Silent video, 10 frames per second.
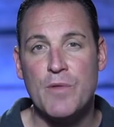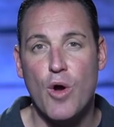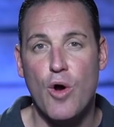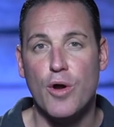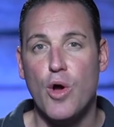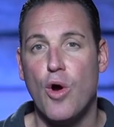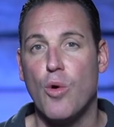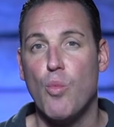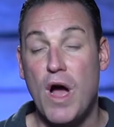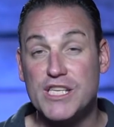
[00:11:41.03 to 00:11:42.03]
on our
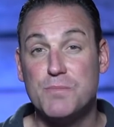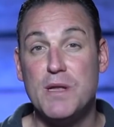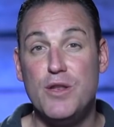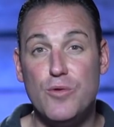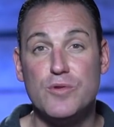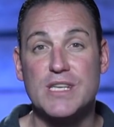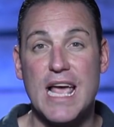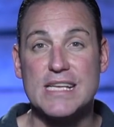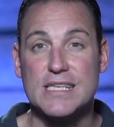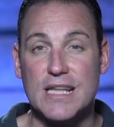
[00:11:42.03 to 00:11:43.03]
Watchman
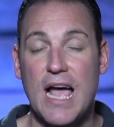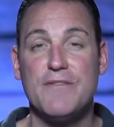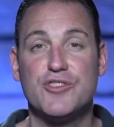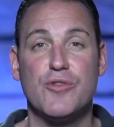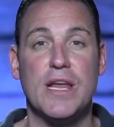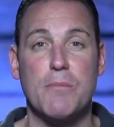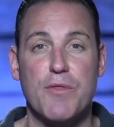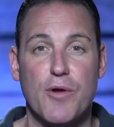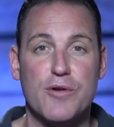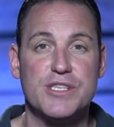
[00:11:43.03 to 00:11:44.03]
Newscast live stream
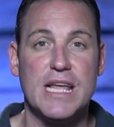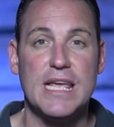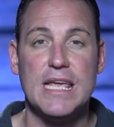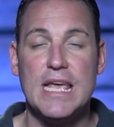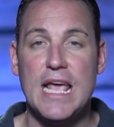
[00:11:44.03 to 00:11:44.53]
Thursday,